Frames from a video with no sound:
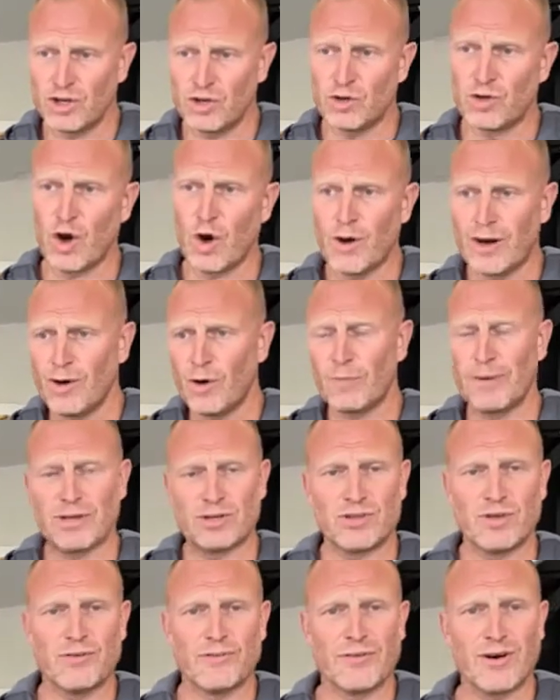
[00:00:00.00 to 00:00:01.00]
you go a little bit
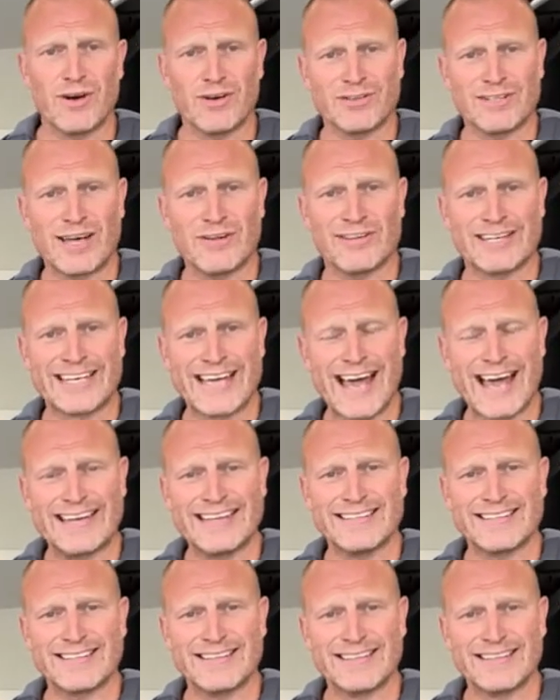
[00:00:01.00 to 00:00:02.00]
too fast out the
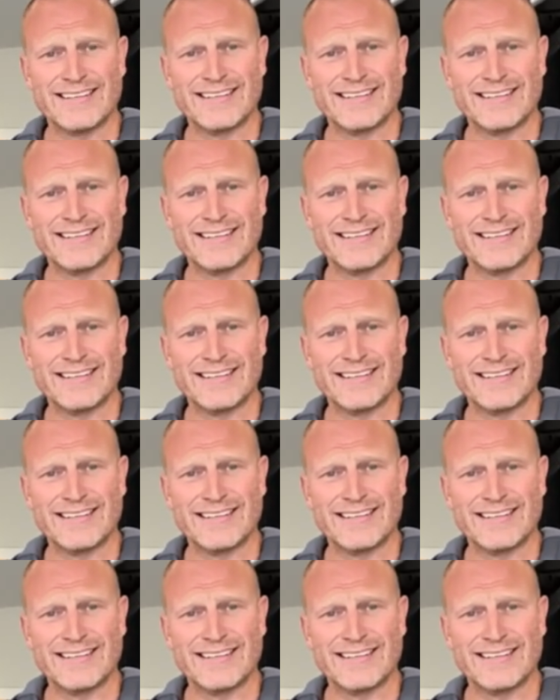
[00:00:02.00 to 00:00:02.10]
gate,